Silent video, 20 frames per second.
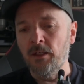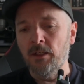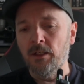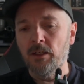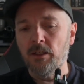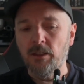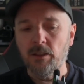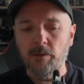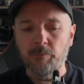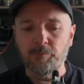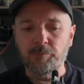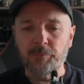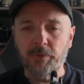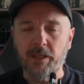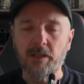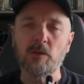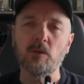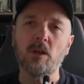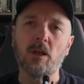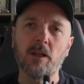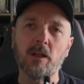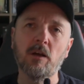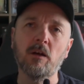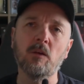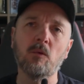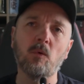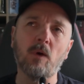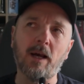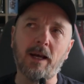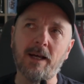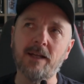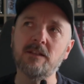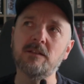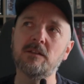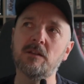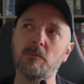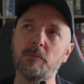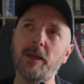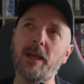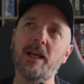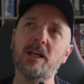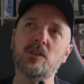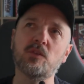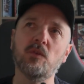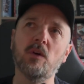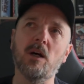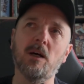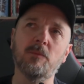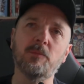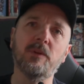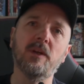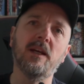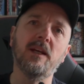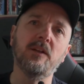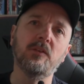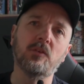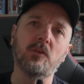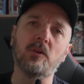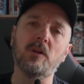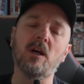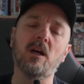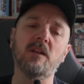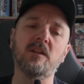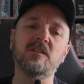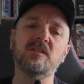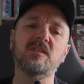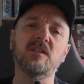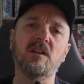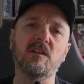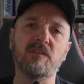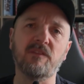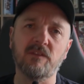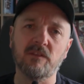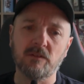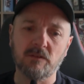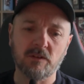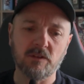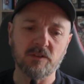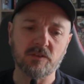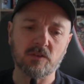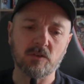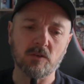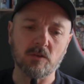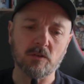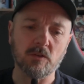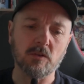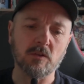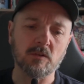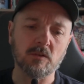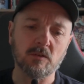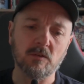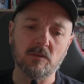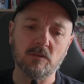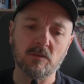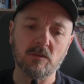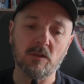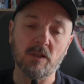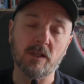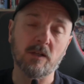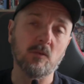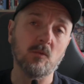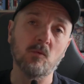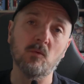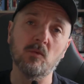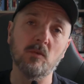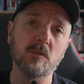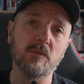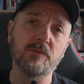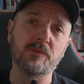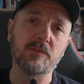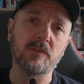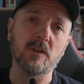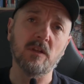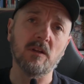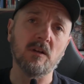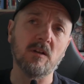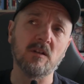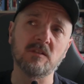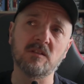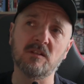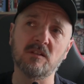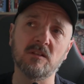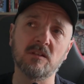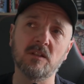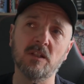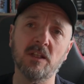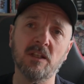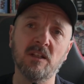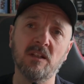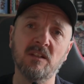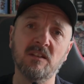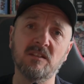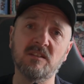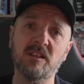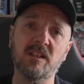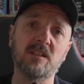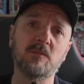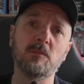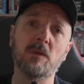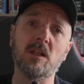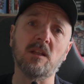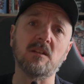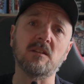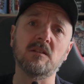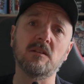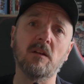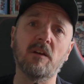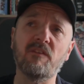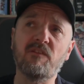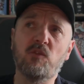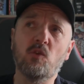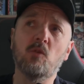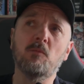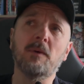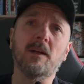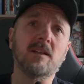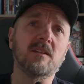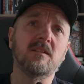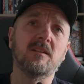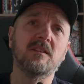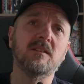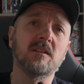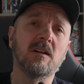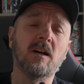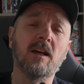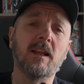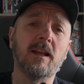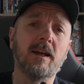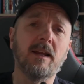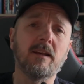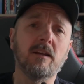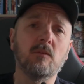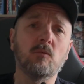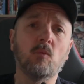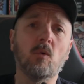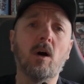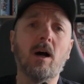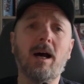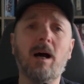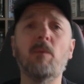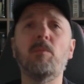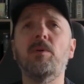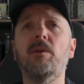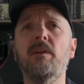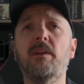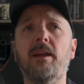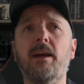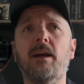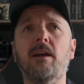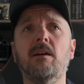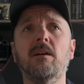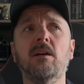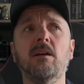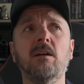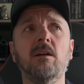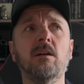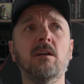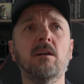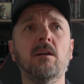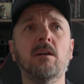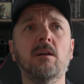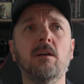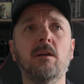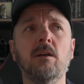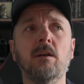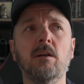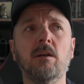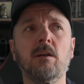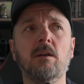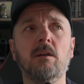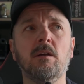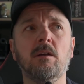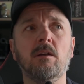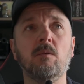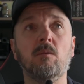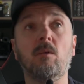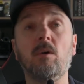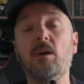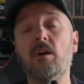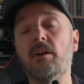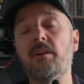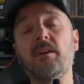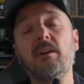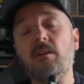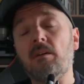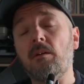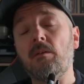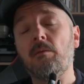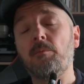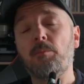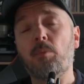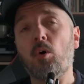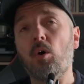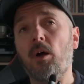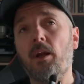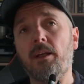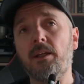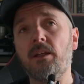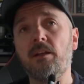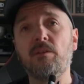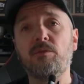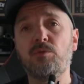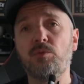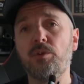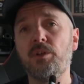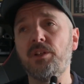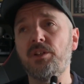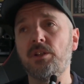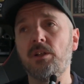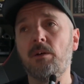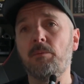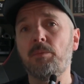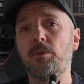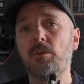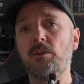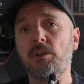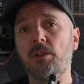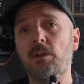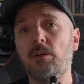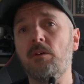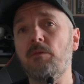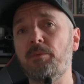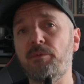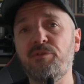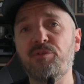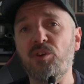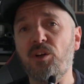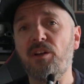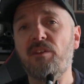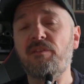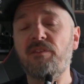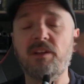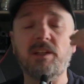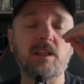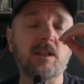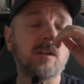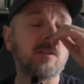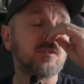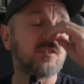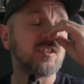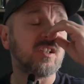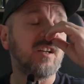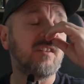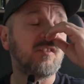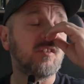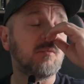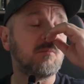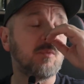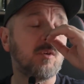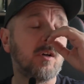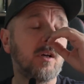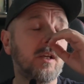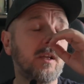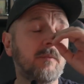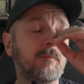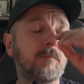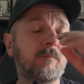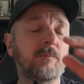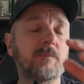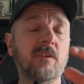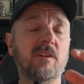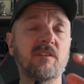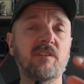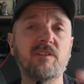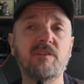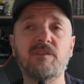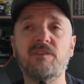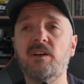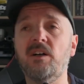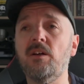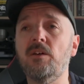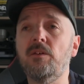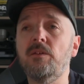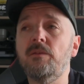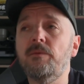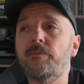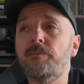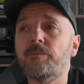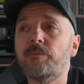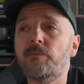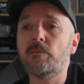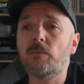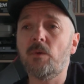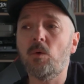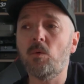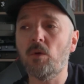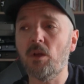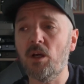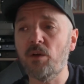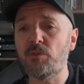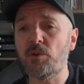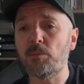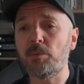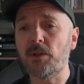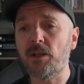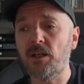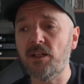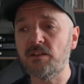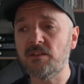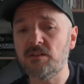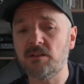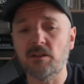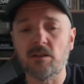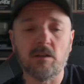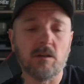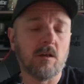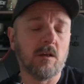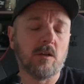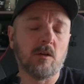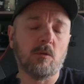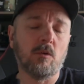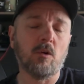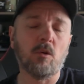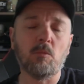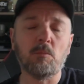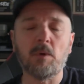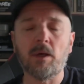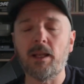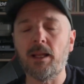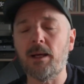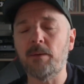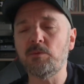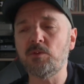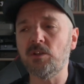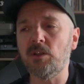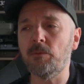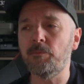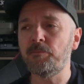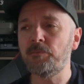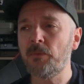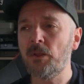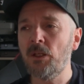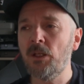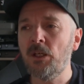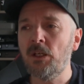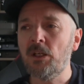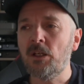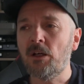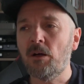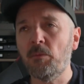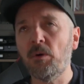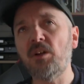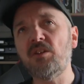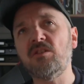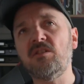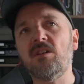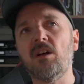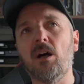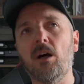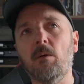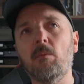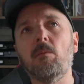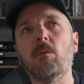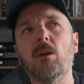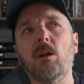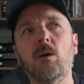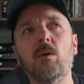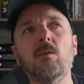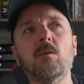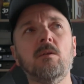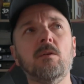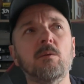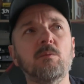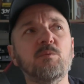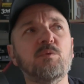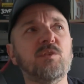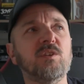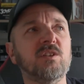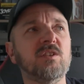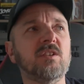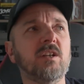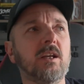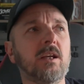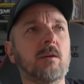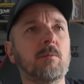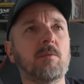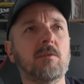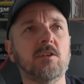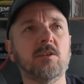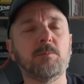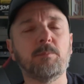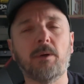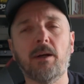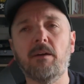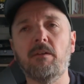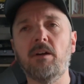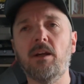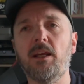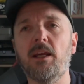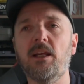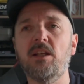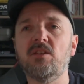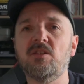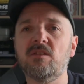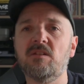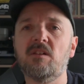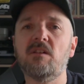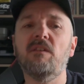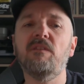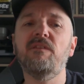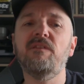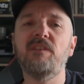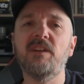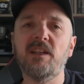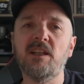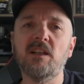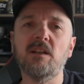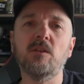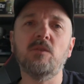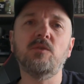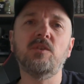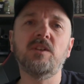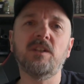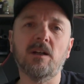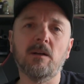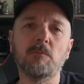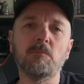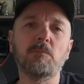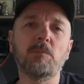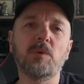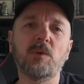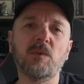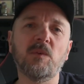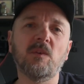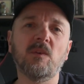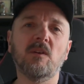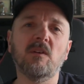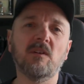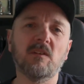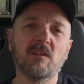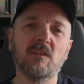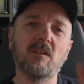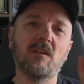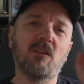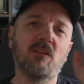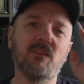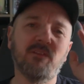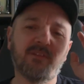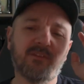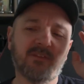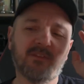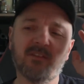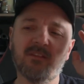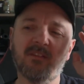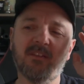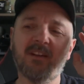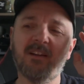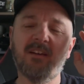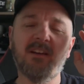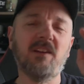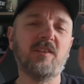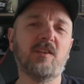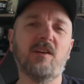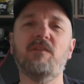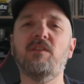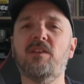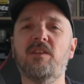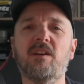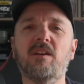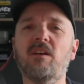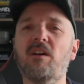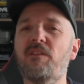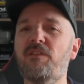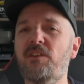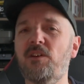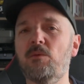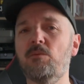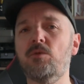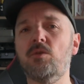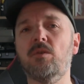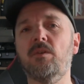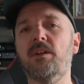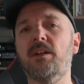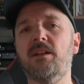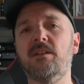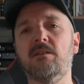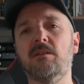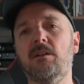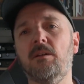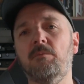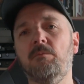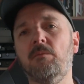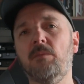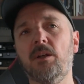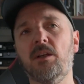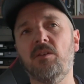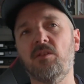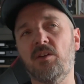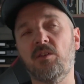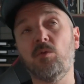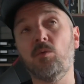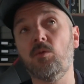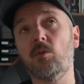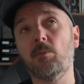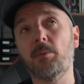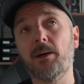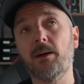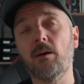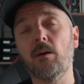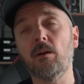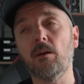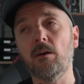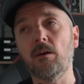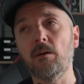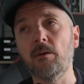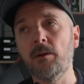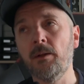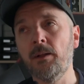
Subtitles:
And I'll add some extra updates on other stuff that's gone on, like all of the last 6 months, like 4 months in Thailand. What happened there? Why I didn't put any of the footage up. I've been finding videos saved on my phone all over the place, on my laptop. I might just upload them for the sake of prosperity, just like a video dump of here's everything I filmed during that time, because I talked about a lot.